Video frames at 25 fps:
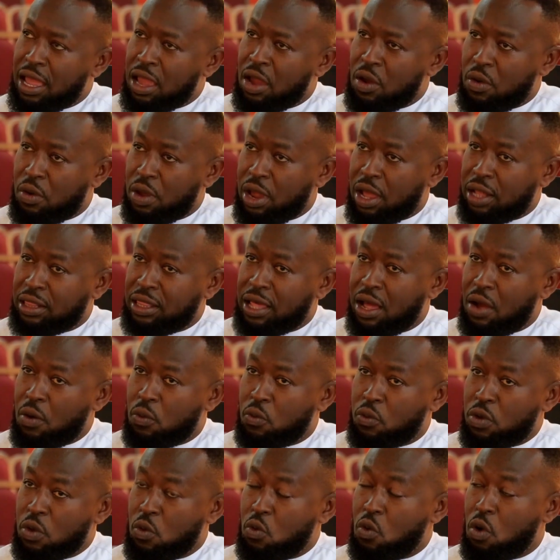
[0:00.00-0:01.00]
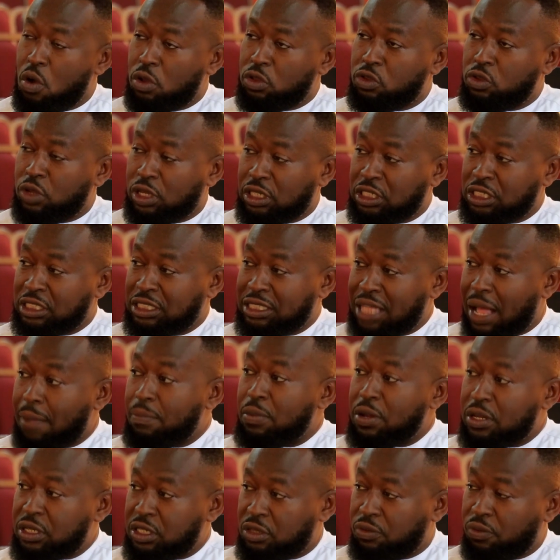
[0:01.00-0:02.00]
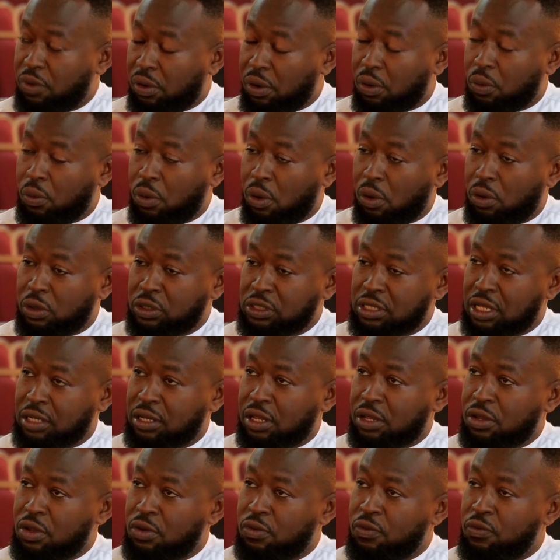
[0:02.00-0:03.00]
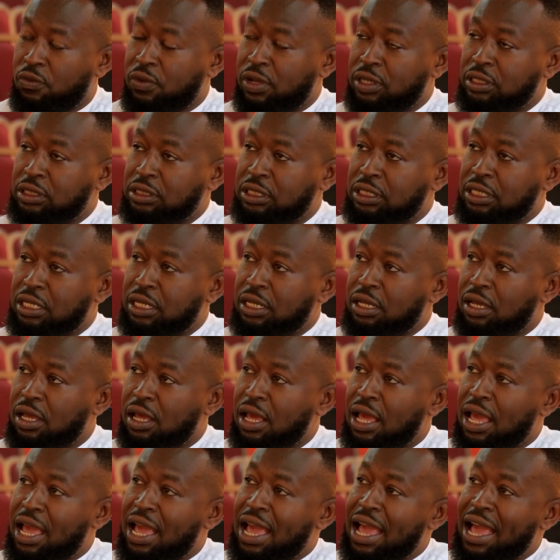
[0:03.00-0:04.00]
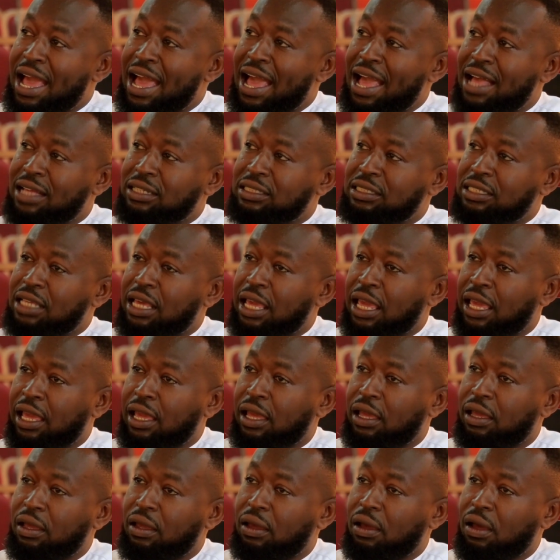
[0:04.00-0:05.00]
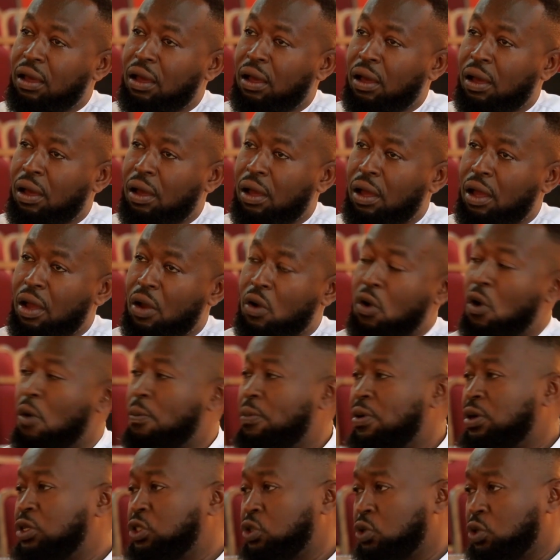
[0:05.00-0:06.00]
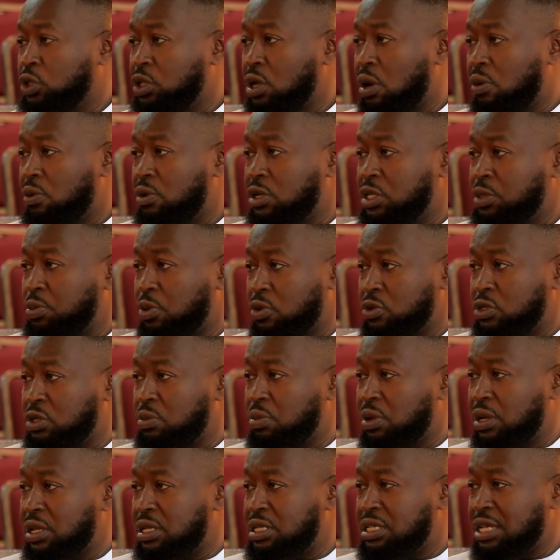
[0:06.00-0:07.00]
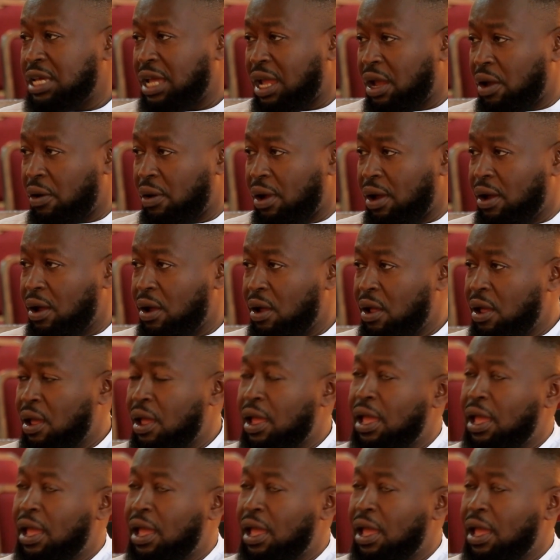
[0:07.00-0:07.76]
area that we want to establish very well is that the university has a corporate social responsibility area,